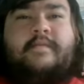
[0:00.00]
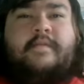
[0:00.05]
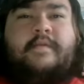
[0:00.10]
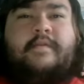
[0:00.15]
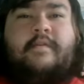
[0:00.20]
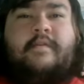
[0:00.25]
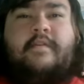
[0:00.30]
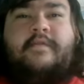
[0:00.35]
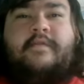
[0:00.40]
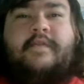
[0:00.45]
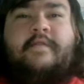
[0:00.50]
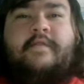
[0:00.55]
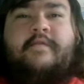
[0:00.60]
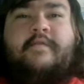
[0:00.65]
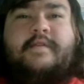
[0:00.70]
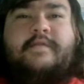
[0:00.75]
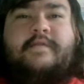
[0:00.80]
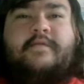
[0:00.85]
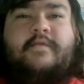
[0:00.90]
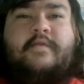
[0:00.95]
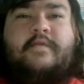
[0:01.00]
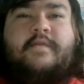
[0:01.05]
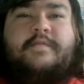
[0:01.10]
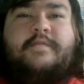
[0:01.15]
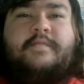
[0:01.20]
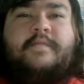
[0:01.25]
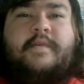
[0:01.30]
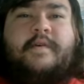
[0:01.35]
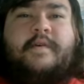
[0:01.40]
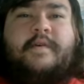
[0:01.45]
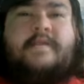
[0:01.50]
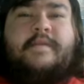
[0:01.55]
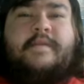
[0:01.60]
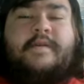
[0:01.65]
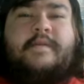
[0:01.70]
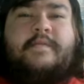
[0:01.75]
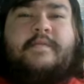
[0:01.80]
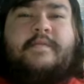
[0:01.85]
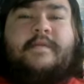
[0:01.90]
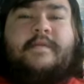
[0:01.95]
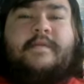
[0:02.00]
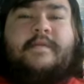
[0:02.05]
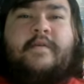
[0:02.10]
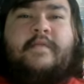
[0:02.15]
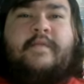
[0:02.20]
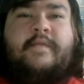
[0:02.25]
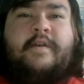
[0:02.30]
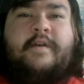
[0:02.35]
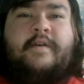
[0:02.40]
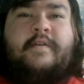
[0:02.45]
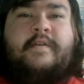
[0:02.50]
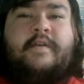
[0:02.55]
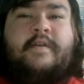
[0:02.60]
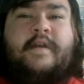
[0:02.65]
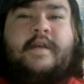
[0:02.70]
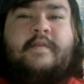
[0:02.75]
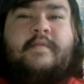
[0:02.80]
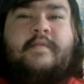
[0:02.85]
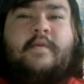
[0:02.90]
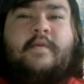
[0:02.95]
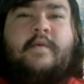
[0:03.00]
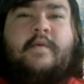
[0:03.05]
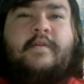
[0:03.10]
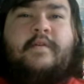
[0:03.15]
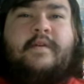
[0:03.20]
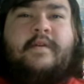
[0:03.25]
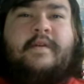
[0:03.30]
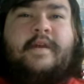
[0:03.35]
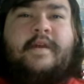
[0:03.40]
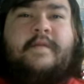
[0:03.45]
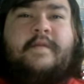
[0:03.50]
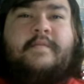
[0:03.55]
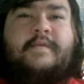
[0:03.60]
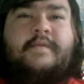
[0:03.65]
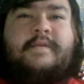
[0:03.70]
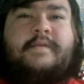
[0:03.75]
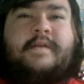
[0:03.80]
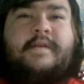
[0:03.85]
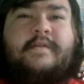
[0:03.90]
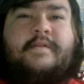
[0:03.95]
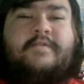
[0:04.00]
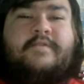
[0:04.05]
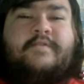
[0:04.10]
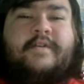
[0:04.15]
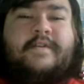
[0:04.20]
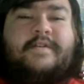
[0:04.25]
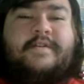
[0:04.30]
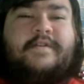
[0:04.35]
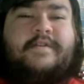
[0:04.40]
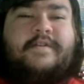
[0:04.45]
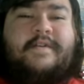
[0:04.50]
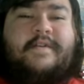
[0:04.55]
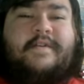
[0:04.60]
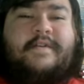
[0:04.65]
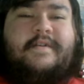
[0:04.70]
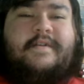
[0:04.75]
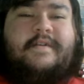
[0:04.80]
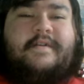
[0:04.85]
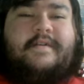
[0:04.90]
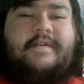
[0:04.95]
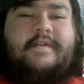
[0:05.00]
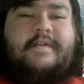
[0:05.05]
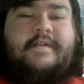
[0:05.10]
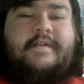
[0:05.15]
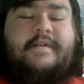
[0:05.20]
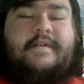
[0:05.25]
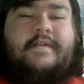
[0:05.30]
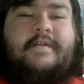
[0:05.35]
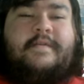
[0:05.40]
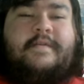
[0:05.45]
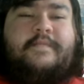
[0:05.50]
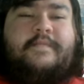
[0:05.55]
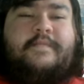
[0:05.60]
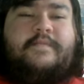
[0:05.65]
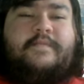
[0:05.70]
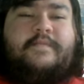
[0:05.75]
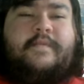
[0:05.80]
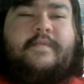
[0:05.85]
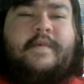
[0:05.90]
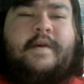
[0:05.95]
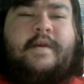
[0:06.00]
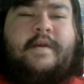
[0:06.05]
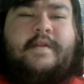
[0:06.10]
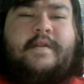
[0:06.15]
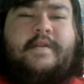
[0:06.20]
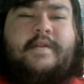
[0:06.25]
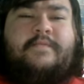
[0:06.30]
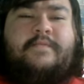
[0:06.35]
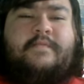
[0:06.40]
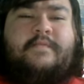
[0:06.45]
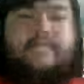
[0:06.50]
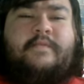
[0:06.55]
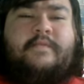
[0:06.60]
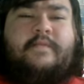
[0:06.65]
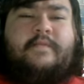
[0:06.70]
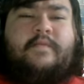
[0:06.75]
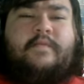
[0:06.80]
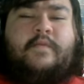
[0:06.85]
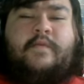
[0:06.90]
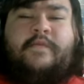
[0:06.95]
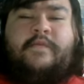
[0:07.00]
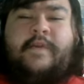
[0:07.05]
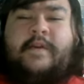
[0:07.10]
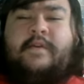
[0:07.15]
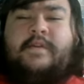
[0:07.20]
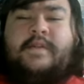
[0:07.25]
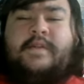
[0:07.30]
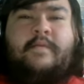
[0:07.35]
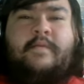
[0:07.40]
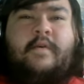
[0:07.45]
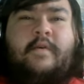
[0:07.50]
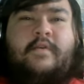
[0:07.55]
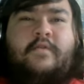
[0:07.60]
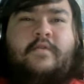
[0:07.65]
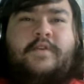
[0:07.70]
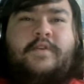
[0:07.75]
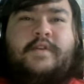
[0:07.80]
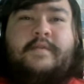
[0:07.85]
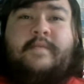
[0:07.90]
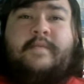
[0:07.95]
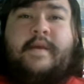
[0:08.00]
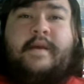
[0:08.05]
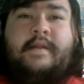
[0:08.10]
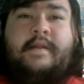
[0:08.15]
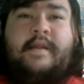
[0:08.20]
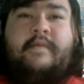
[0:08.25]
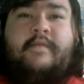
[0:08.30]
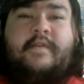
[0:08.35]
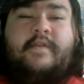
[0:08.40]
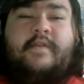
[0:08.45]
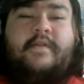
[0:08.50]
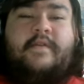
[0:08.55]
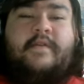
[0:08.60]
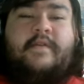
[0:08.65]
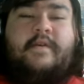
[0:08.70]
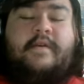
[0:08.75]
there are favorites, of course, but they were a very good team. They won a lot of games down the stretch. And we find out tomorrow, which is May 11th,